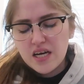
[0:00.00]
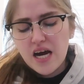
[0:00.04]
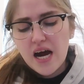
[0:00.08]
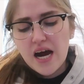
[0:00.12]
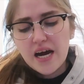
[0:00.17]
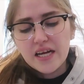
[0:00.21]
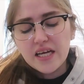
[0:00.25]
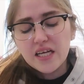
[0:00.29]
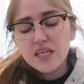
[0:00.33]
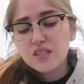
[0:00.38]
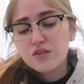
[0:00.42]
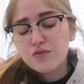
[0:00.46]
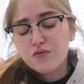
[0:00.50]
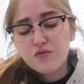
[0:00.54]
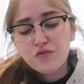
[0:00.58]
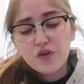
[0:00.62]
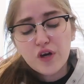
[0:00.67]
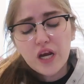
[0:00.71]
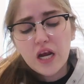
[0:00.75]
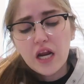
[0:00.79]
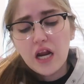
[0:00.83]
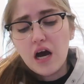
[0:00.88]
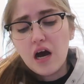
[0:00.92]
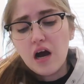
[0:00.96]
God, it is
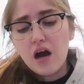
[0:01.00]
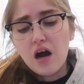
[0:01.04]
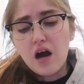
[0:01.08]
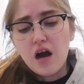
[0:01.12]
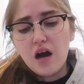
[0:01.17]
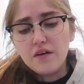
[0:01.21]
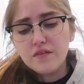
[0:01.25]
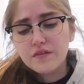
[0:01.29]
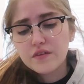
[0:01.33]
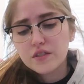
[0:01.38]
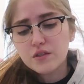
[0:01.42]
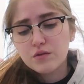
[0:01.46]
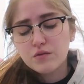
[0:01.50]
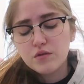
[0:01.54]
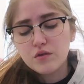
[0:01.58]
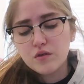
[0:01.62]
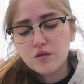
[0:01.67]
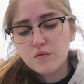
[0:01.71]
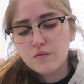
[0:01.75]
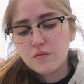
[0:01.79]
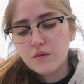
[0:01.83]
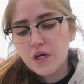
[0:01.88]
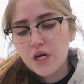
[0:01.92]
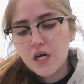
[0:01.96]
freaking hot in this
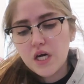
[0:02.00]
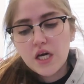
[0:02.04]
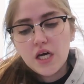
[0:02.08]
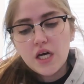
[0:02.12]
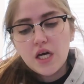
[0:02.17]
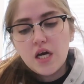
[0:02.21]
room.